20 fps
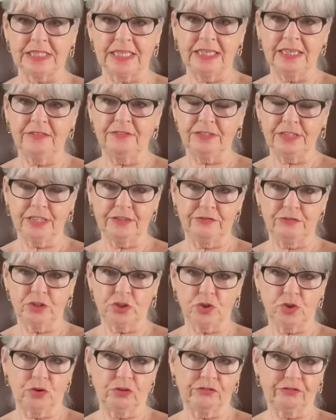even if you
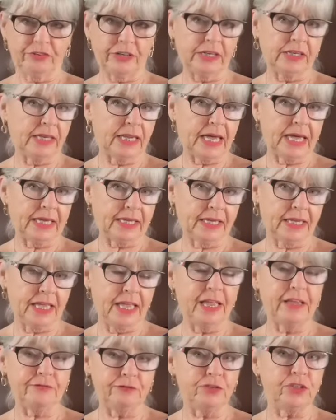don't feel like it,
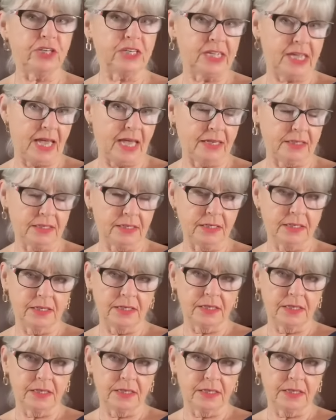if you can,